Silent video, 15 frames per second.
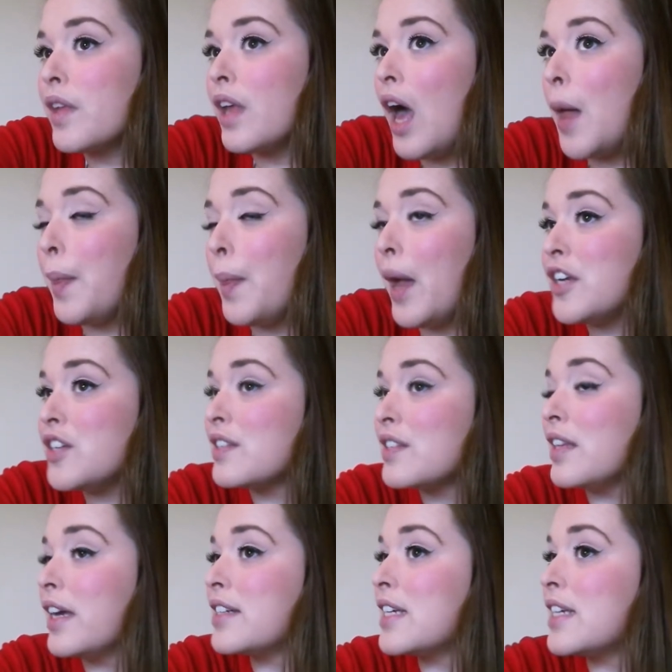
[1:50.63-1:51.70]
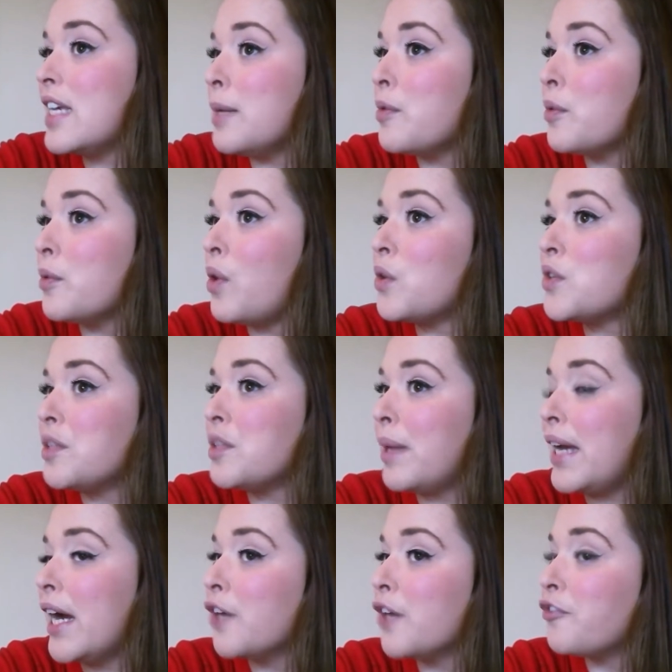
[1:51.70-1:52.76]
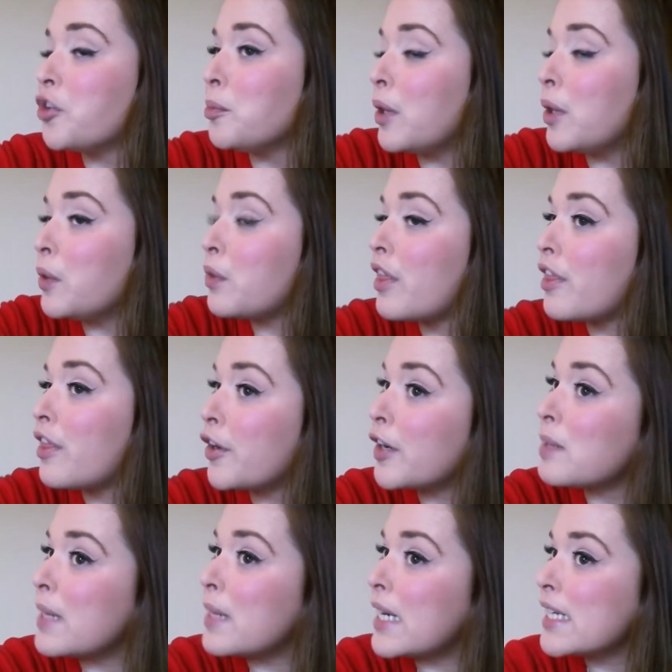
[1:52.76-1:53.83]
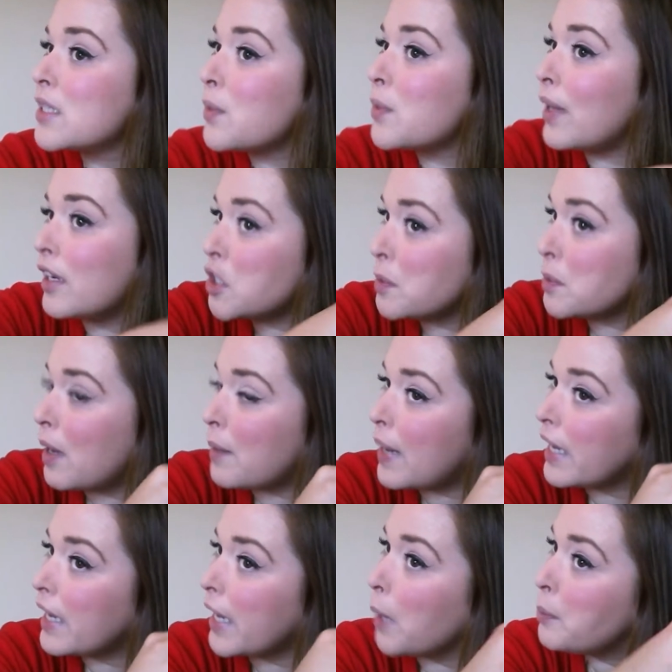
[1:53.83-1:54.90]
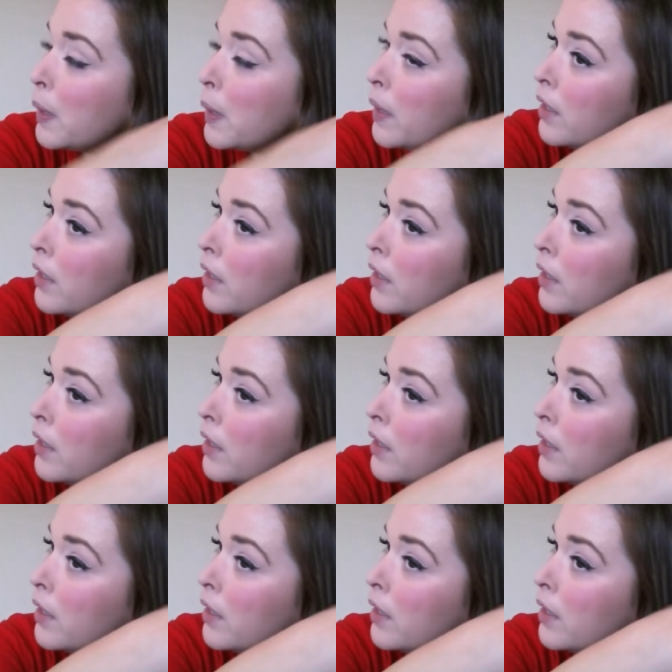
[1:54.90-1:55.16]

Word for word: Um, I just like to keep the rollers in my hair for about 30 minutes while I do my makeup.